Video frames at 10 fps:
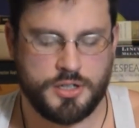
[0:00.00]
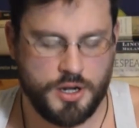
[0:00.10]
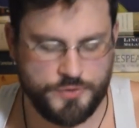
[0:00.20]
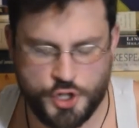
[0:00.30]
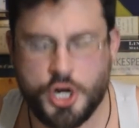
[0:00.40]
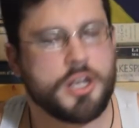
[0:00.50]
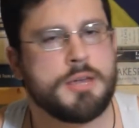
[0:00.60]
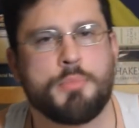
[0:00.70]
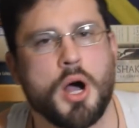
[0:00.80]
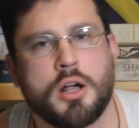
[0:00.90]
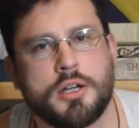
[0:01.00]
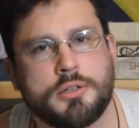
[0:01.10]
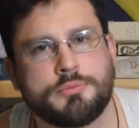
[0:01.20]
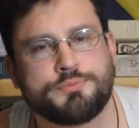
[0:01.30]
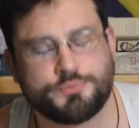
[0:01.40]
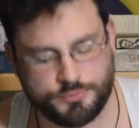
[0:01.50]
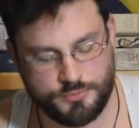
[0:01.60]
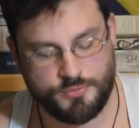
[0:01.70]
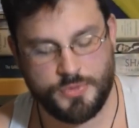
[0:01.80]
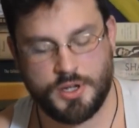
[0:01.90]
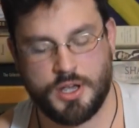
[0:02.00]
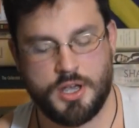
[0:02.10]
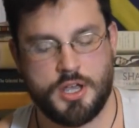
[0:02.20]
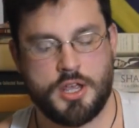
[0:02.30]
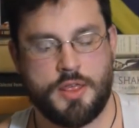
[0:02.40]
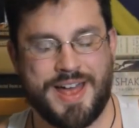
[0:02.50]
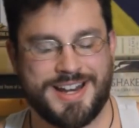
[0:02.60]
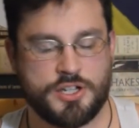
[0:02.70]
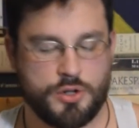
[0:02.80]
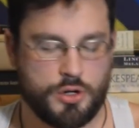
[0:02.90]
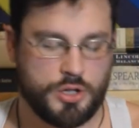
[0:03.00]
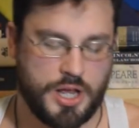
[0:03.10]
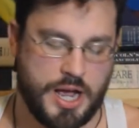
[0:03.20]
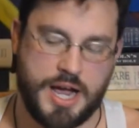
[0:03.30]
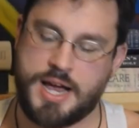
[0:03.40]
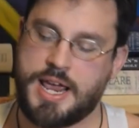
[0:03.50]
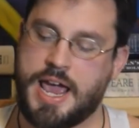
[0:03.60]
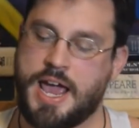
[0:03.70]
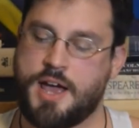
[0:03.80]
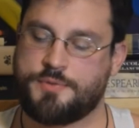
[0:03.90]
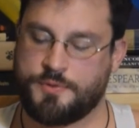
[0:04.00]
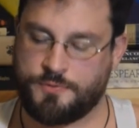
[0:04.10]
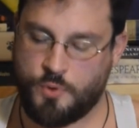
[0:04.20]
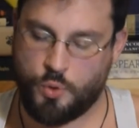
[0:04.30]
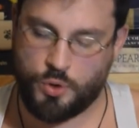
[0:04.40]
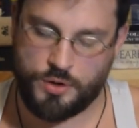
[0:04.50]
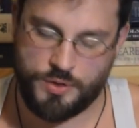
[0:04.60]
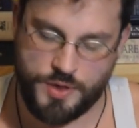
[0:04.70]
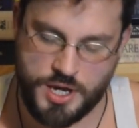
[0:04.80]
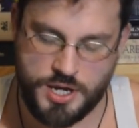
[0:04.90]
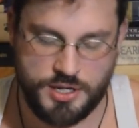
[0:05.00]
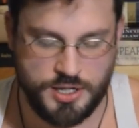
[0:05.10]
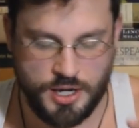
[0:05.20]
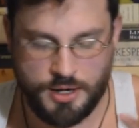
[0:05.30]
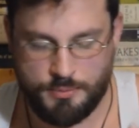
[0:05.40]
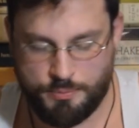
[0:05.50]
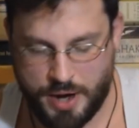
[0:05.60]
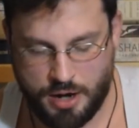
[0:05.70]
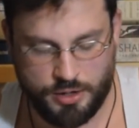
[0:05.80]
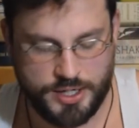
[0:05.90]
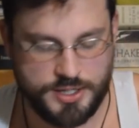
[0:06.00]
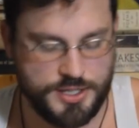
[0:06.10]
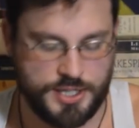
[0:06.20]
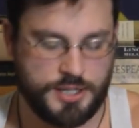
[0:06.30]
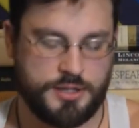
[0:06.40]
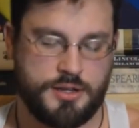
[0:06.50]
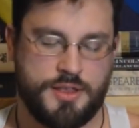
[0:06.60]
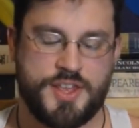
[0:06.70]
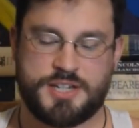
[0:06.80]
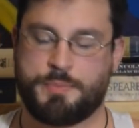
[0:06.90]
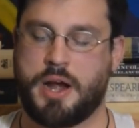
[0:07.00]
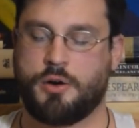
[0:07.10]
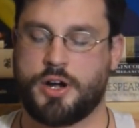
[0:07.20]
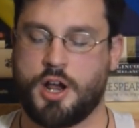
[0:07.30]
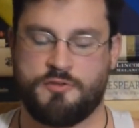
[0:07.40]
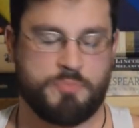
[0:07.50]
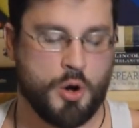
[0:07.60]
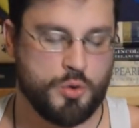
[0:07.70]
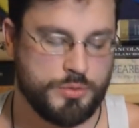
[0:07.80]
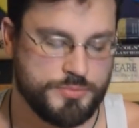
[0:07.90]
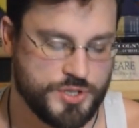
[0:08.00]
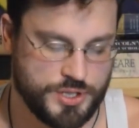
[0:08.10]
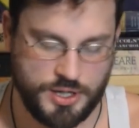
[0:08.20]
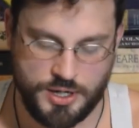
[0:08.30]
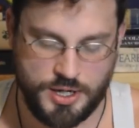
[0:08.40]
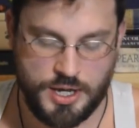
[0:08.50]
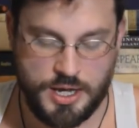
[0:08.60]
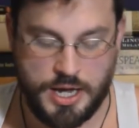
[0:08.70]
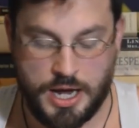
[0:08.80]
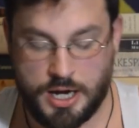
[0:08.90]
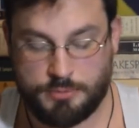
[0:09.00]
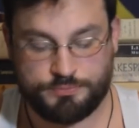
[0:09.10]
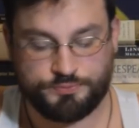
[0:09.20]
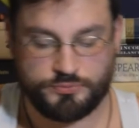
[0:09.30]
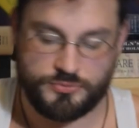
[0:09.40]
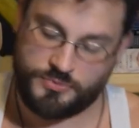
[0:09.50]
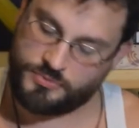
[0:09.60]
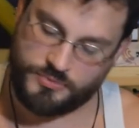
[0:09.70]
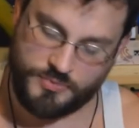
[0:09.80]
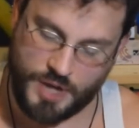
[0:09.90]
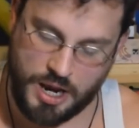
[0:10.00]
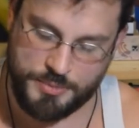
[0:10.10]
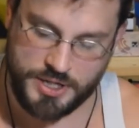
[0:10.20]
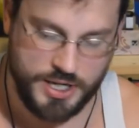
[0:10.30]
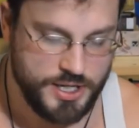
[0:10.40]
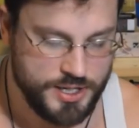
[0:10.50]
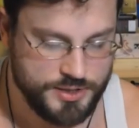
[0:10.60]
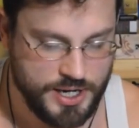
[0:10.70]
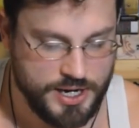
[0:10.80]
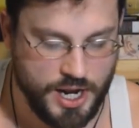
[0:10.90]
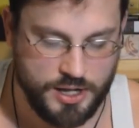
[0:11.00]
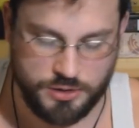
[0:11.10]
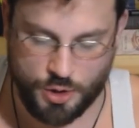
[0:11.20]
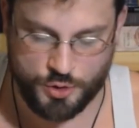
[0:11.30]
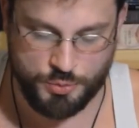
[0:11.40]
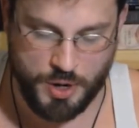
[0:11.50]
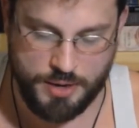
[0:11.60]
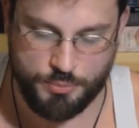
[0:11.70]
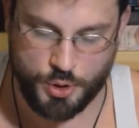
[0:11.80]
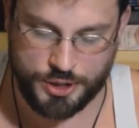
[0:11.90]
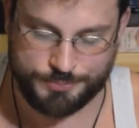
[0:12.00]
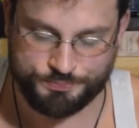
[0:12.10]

of Chucky Buck. That is all I have for these pairings, this pairing of poems. Um, I'm an idiot and I closed my book,